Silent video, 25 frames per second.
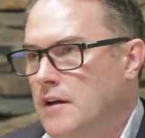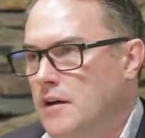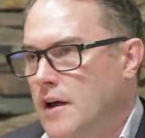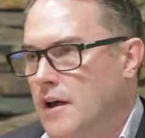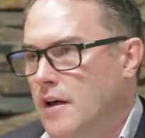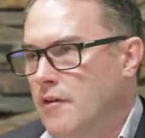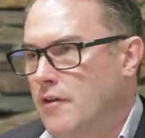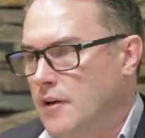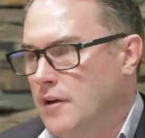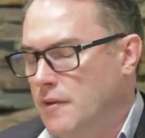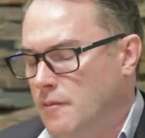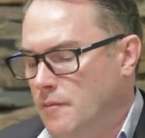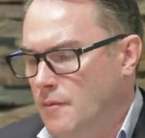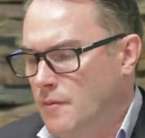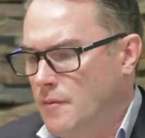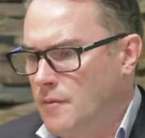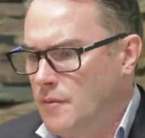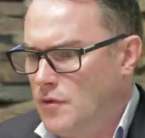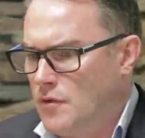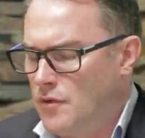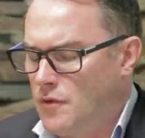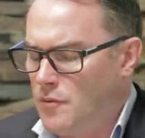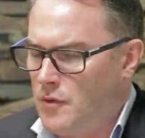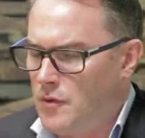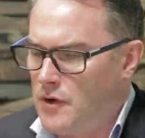having
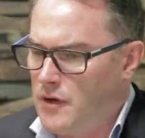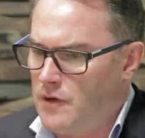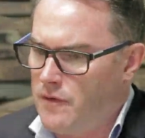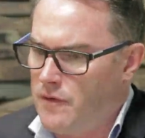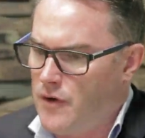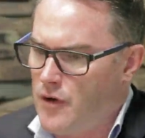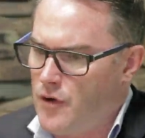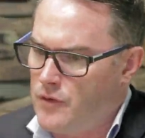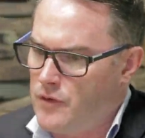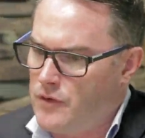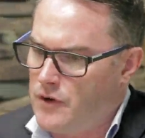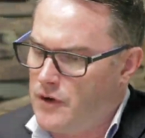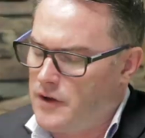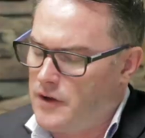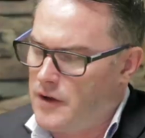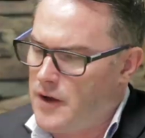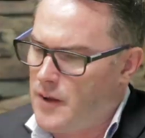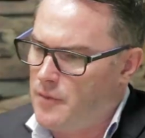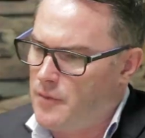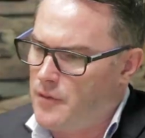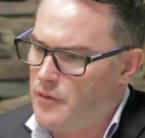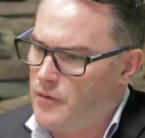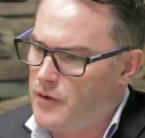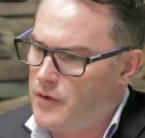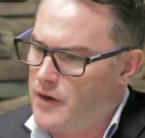sort of been involved in a
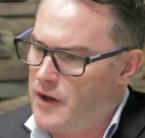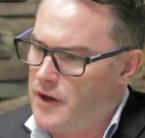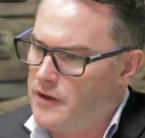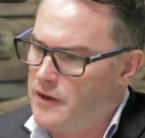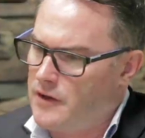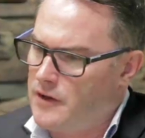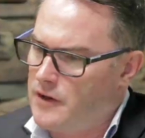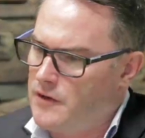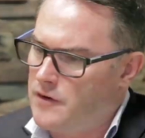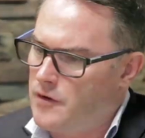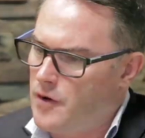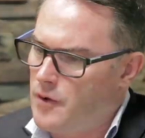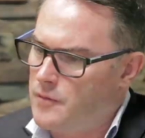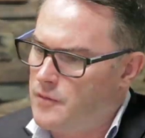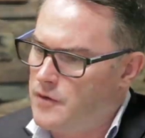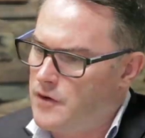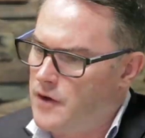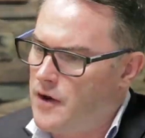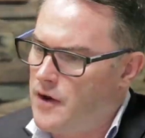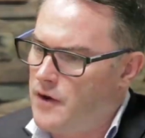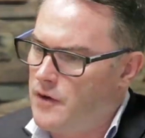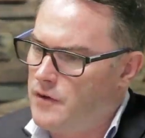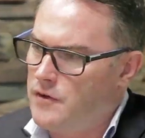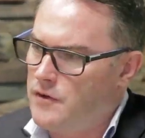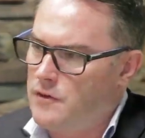couple of reality type
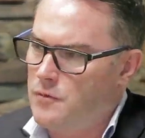shows,